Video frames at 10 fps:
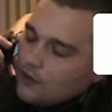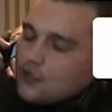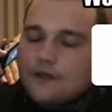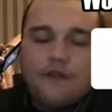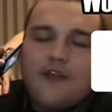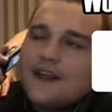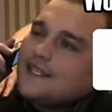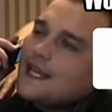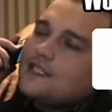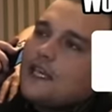Got some
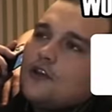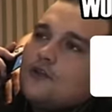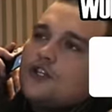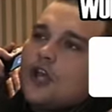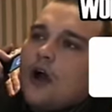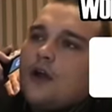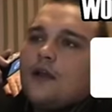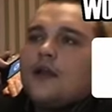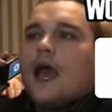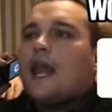fantastic news, Char.
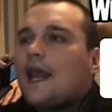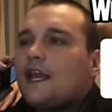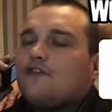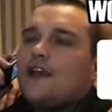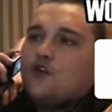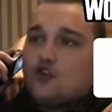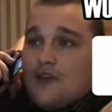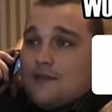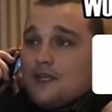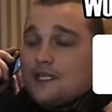Atlantic Records
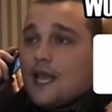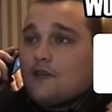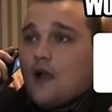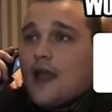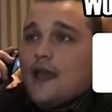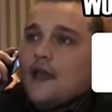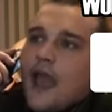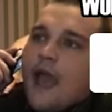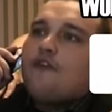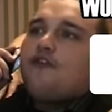rang me today, right?
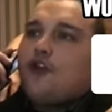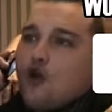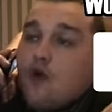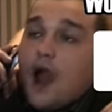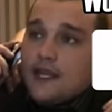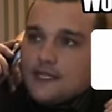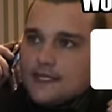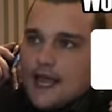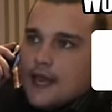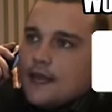And Flo Rida's in
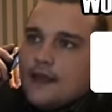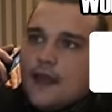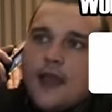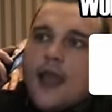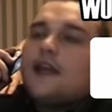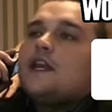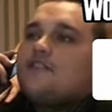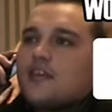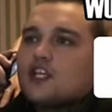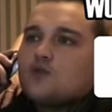town. And you
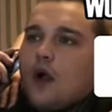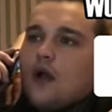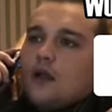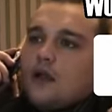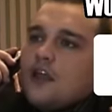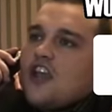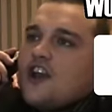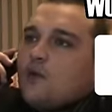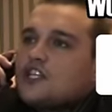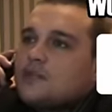never guess what? He
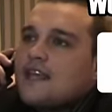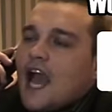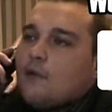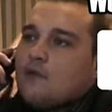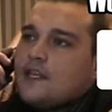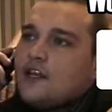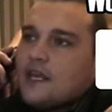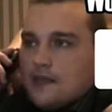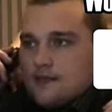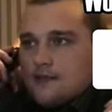only wants to meet up with me, didn't
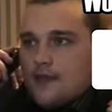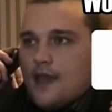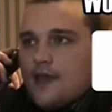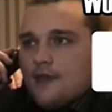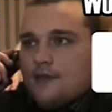he? Eh?